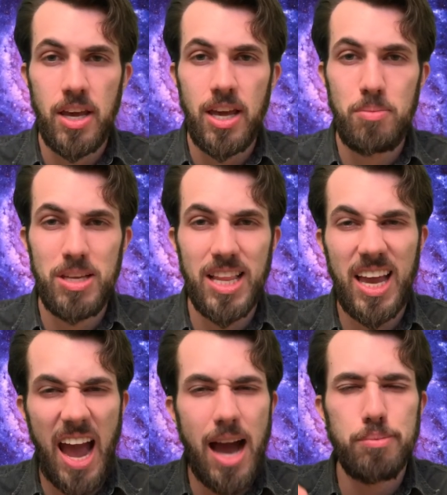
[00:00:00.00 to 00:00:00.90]
It'd be
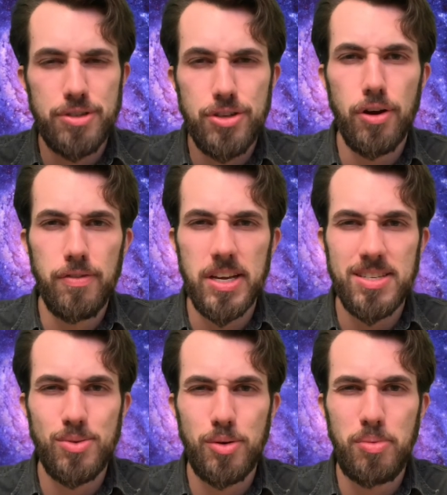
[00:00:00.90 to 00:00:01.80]
like
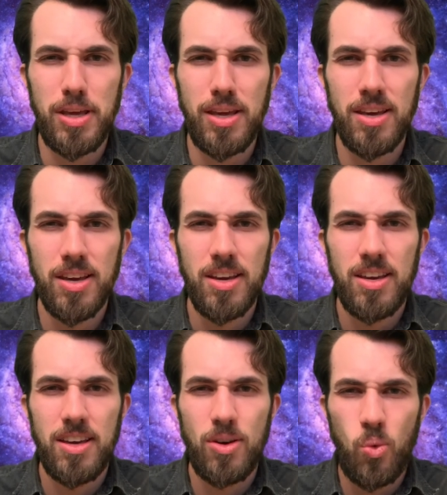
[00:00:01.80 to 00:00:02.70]
abservice would be
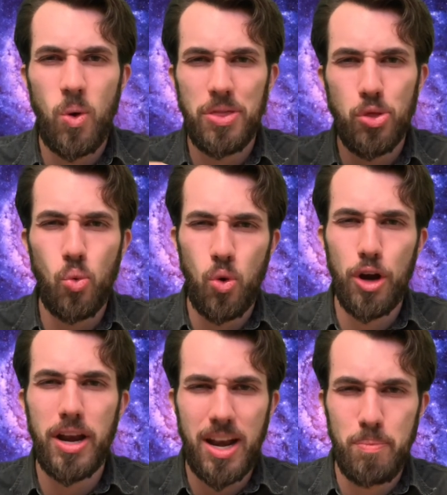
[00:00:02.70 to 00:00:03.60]
what the
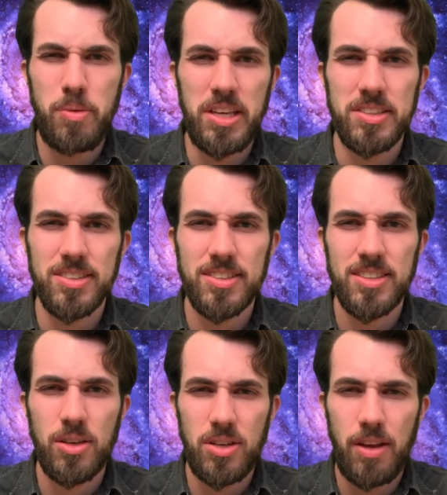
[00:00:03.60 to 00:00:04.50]
word means
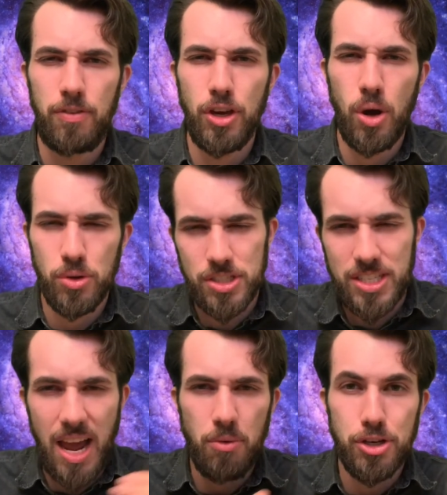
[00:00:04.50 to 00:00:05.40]
if you go
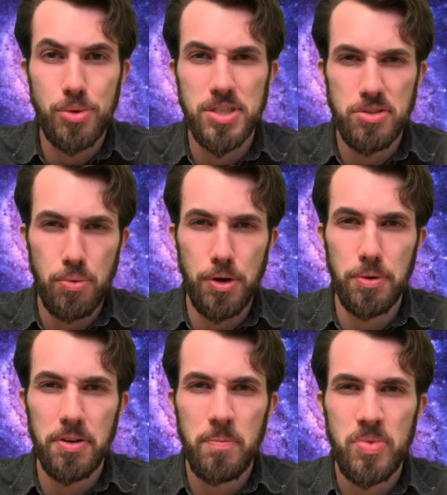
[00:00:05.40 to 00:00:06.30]
down to its
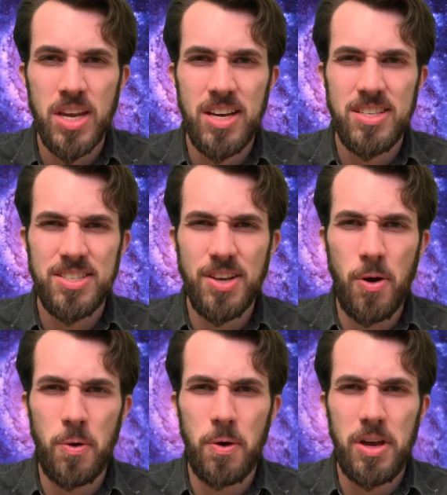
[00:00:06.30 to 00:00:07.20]
root.
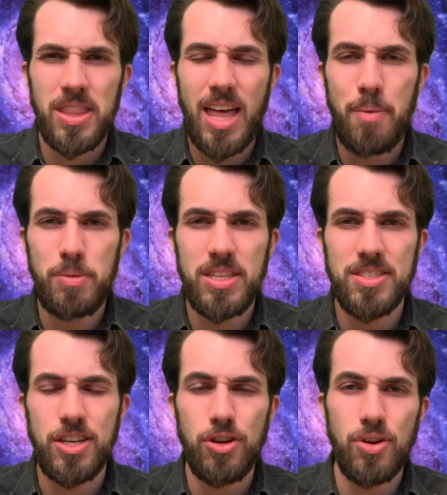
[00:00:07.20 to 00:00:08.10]
So that means
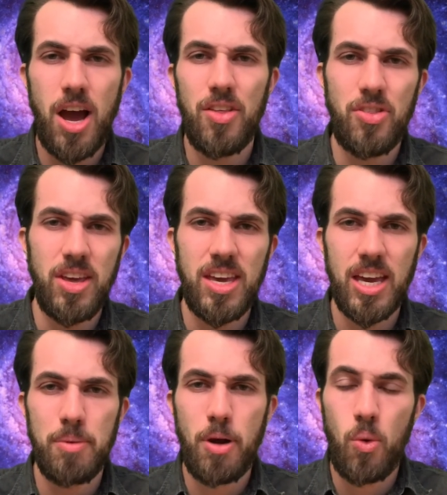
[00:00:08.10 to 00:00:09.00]
that you're not
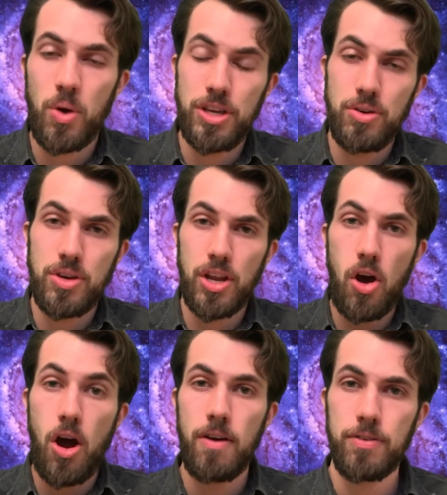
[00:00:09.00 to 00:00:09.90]
thinking about what you can
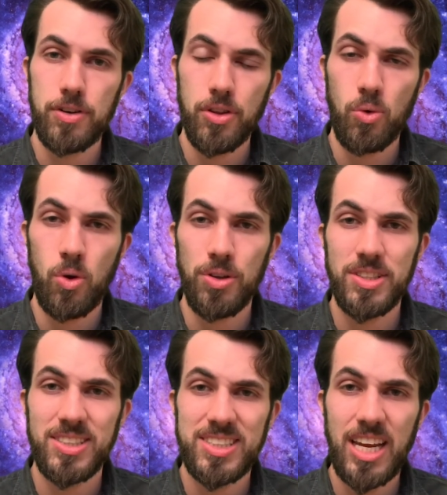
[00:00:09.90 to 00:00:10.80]
offer to the world.
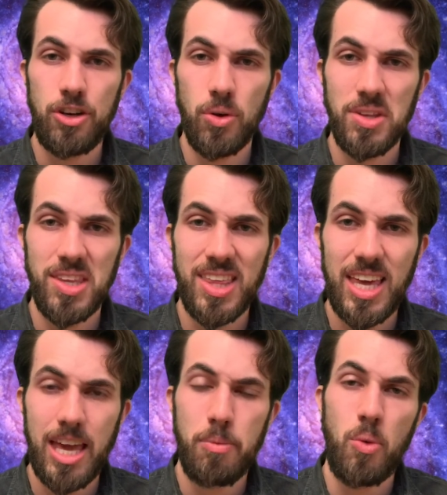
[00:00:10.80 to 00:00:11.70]
Instead, you're only
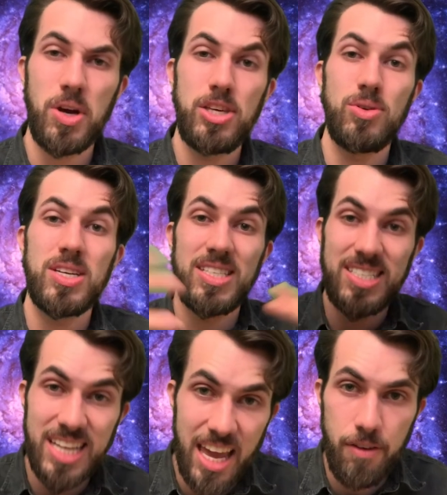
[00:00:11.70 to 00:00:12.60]
thinking about what you can
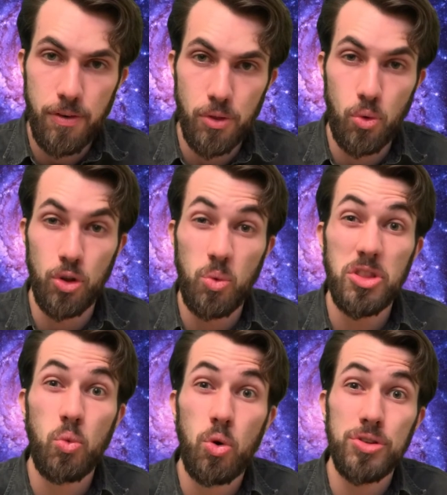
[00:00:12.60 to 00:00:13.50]
take from the world, what the
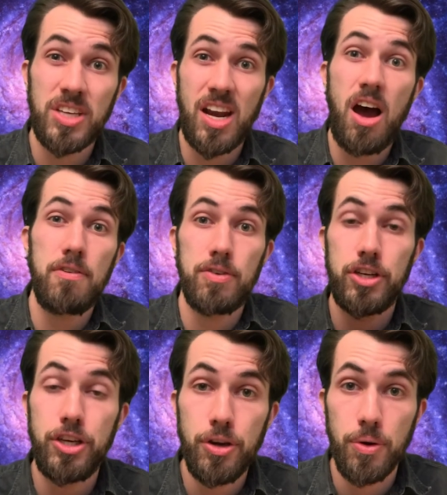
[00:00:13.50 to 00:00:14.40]
world can offer
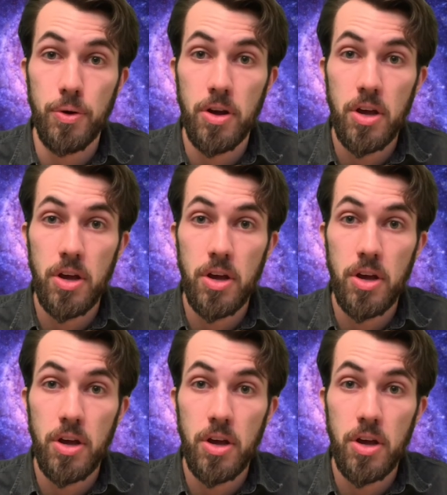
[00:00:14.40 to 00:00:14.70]
you.